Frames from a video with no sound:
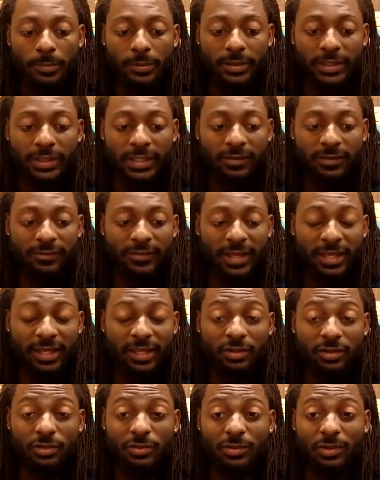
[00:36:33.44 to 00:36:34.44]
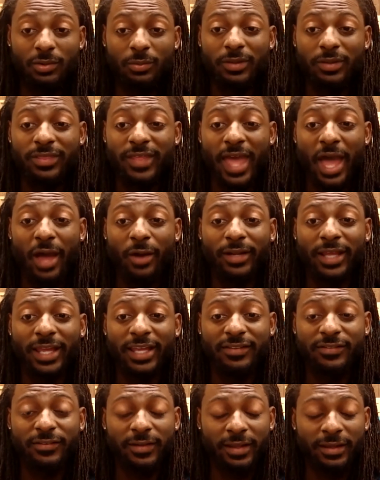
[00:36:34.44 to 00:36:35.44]
believe they can do it without
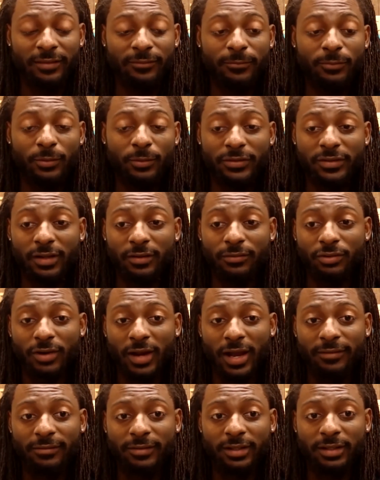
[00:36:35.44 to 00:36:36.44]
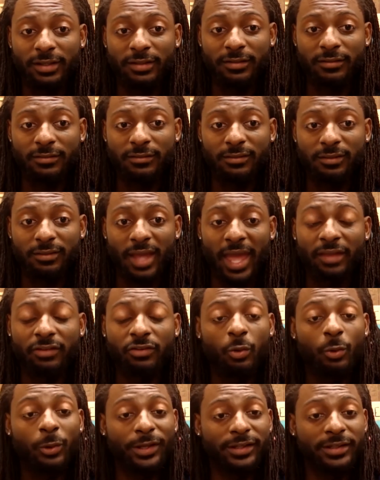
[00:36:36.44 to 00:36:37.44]
full self-driving as
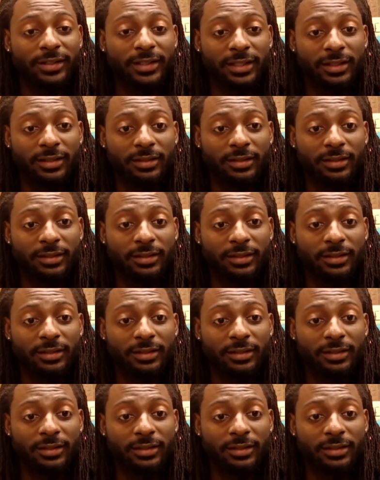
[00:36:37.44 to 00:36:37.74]
quickly.